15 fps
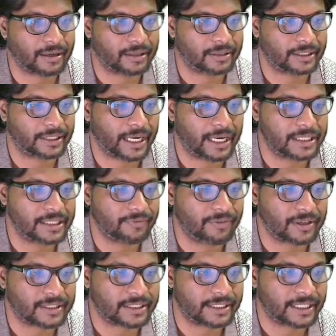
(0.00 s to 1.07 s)
that ngFor
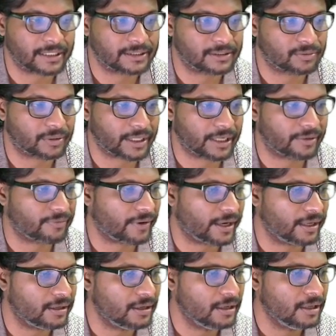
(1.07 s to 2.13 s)
syntax is working fine.
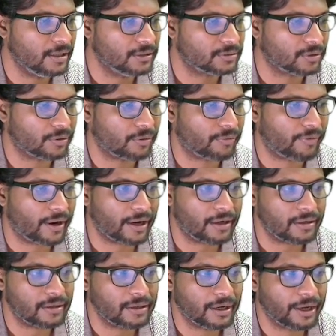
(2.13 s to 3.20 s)
So for
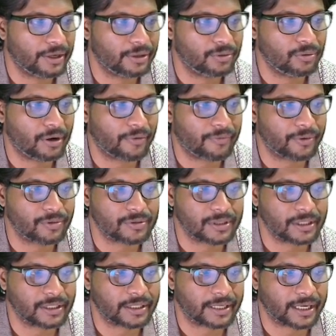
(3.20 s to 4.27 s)
u of user
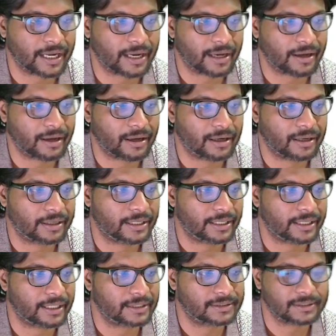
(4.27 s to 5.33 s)
track
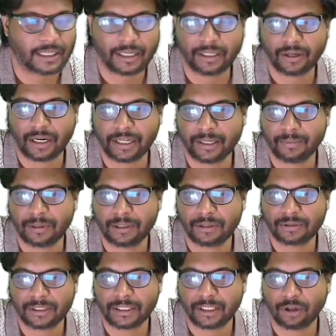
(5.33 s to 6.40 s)
index, and you can able to
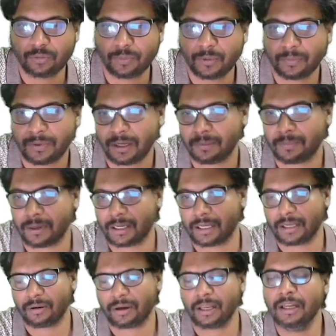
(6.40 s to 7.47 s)
see the output properly.
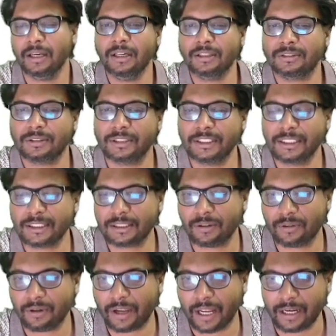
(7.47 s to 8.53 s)
Okay, so this is how
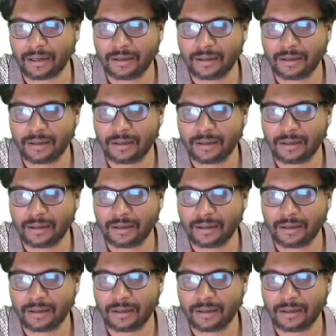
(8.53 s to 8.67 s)
you can